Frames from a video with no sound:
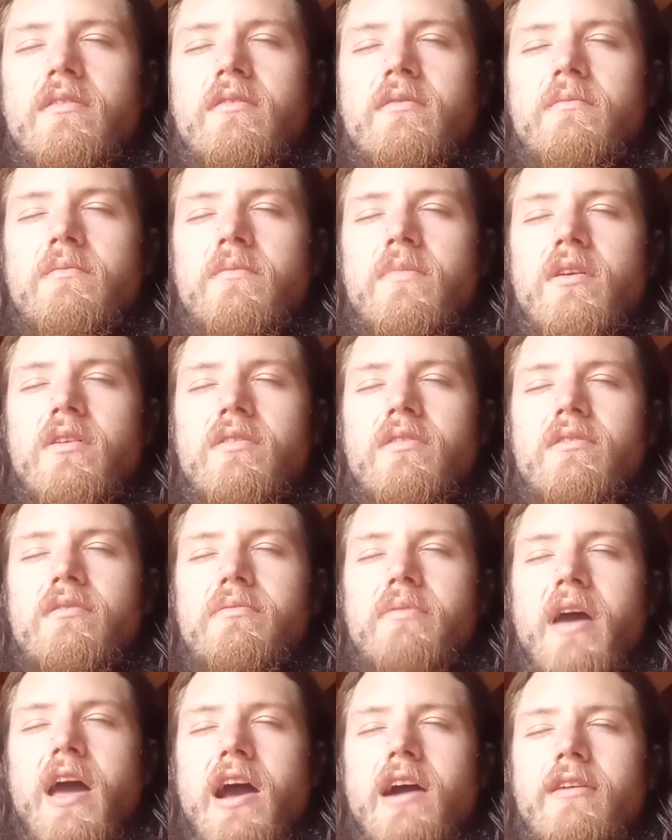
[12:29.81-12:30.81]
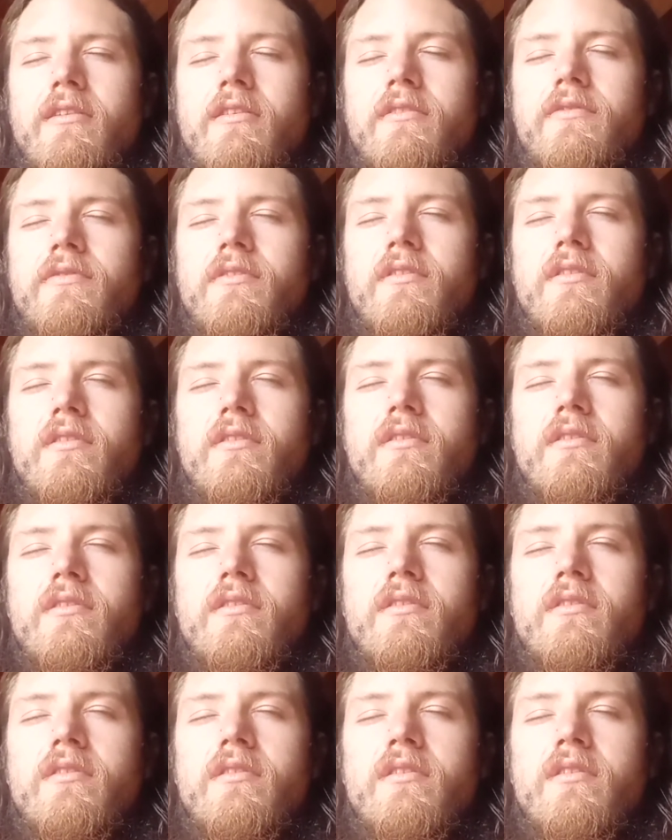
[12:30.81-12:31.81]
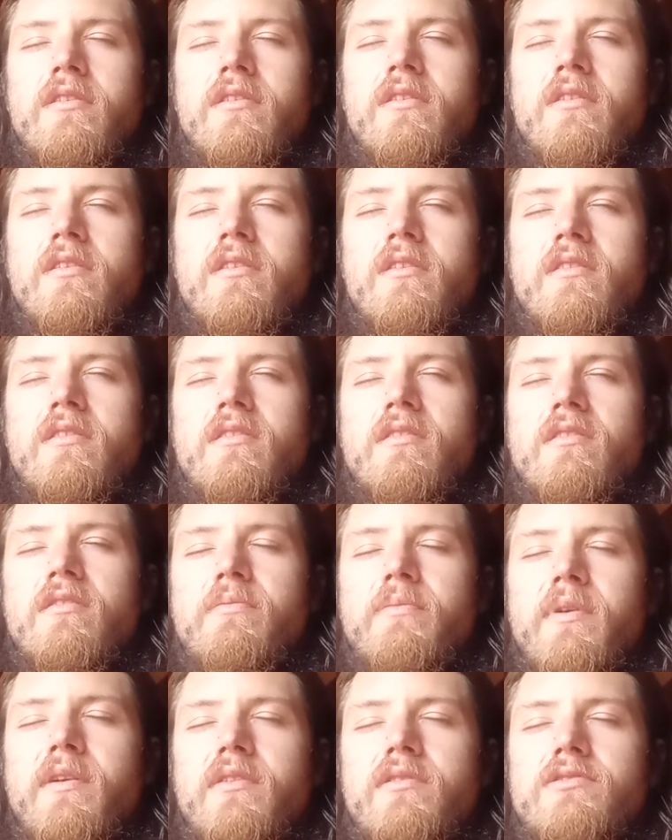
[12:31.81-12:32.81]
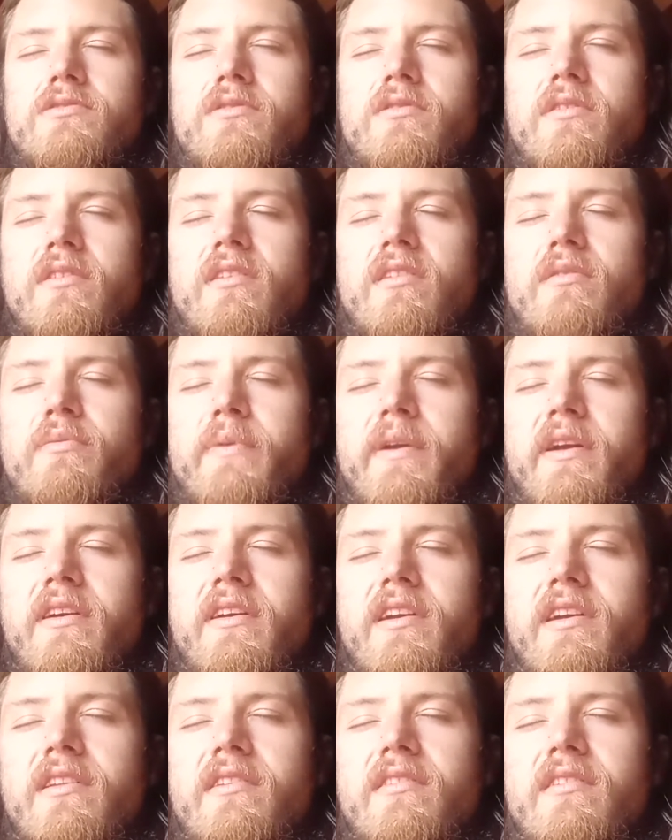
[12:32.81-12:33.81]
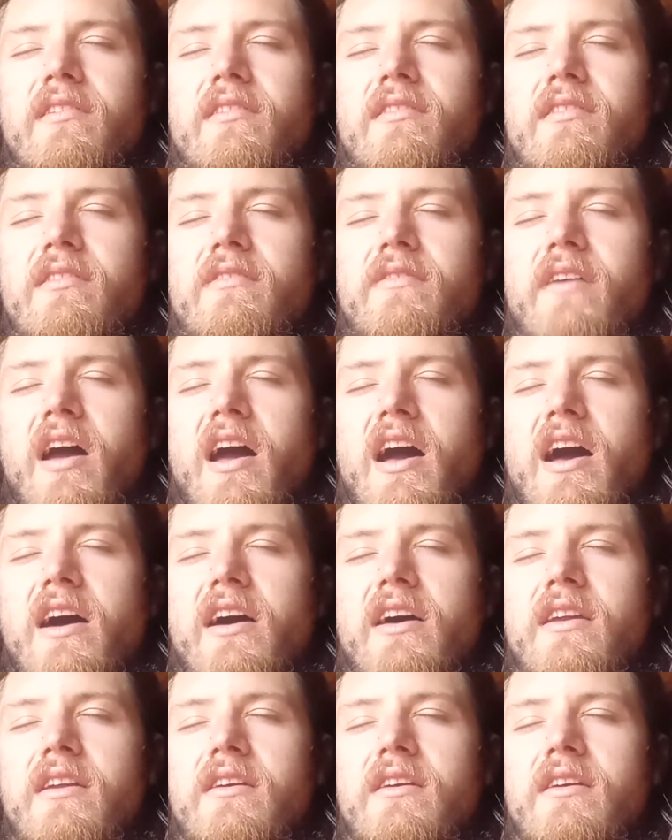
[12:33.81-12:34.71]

most powerful spiritual experiences you've had.